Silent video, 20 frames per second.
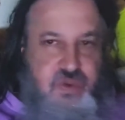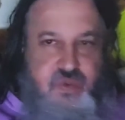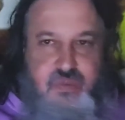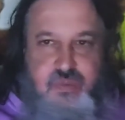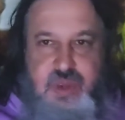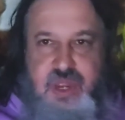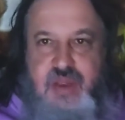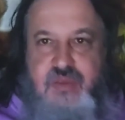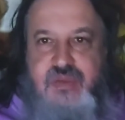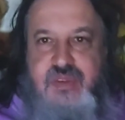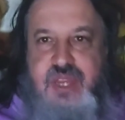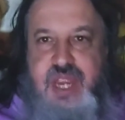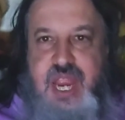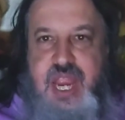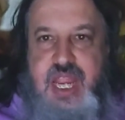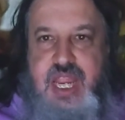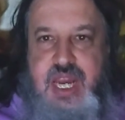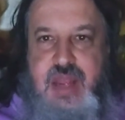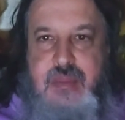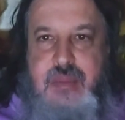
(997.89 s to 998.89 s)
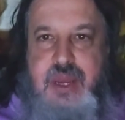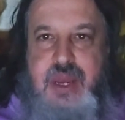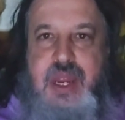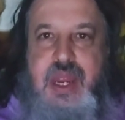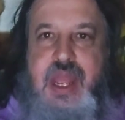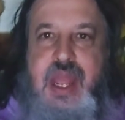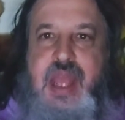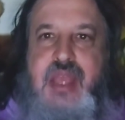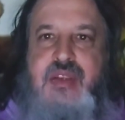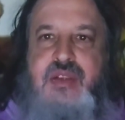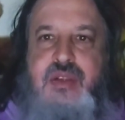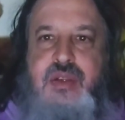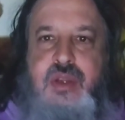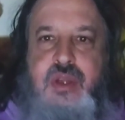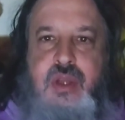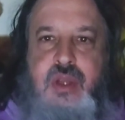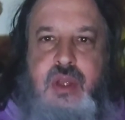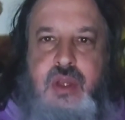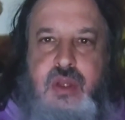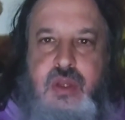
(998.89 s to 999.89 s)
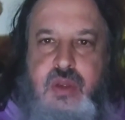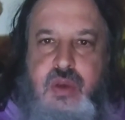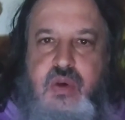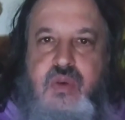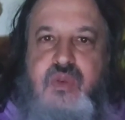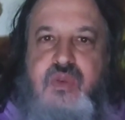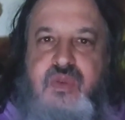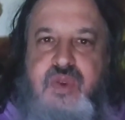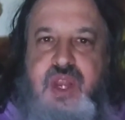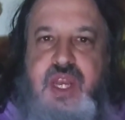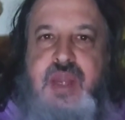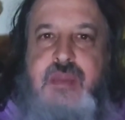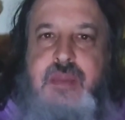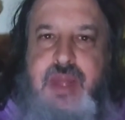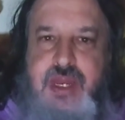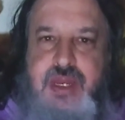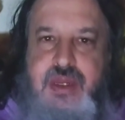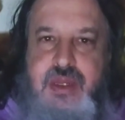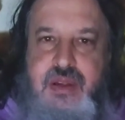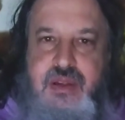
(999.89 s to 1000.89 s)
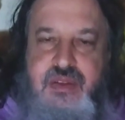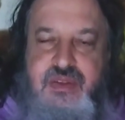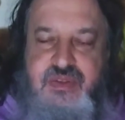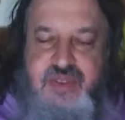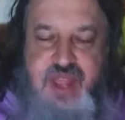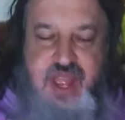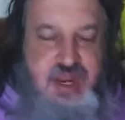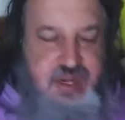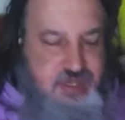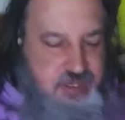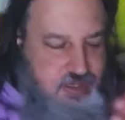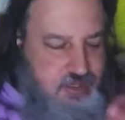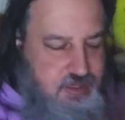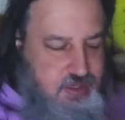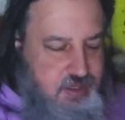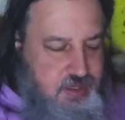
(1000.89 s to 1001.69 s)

you may have taken it, but it has no fundamental effect.